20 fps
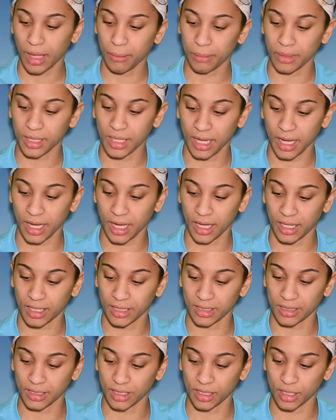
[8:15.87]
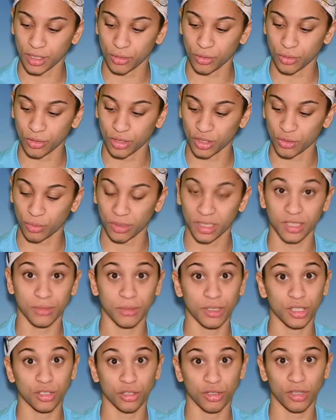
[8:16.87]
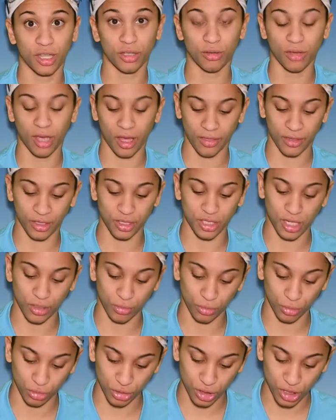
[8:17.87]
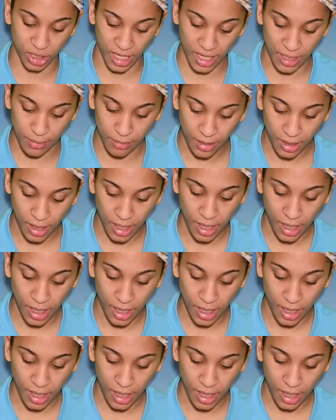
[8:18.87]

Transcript: because you just wanted to make sure that you got the general shape.